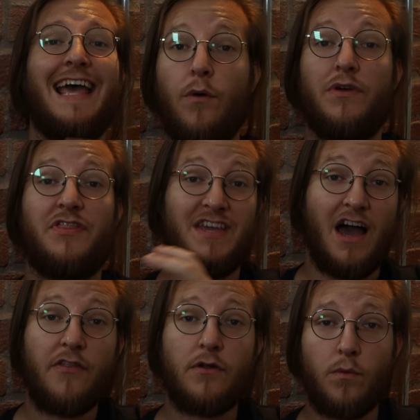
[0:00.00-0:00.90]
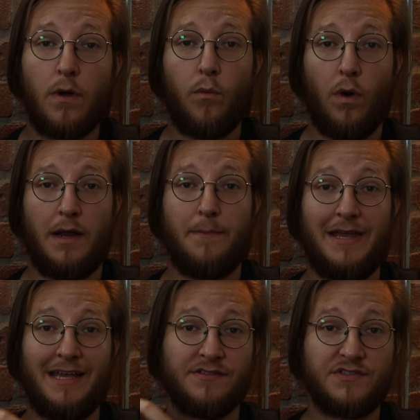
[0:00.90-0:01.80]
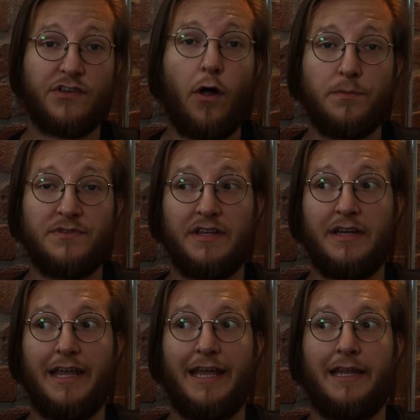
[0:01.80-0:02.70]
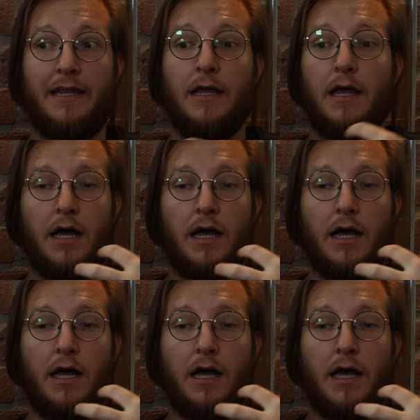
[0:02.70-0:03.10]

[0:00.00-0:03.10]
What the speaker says: with the other one being sculpted in